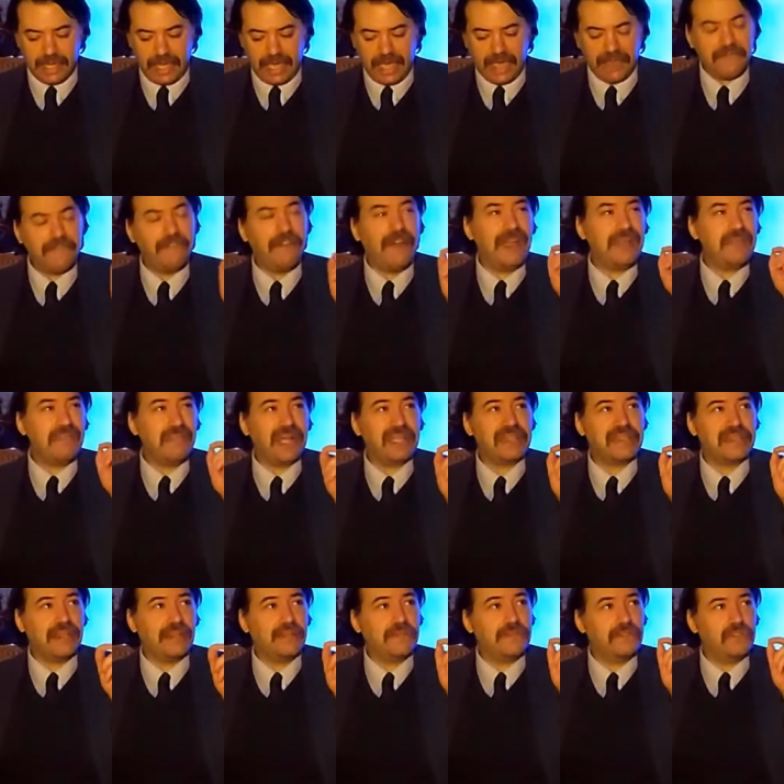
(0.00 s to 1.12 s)
I find
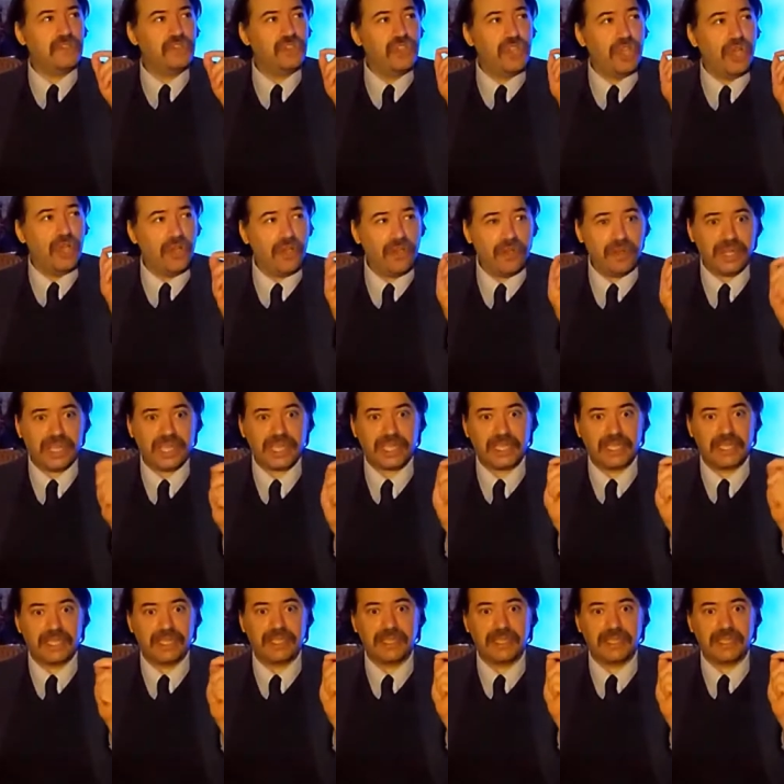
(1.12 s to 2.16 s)
myself turning,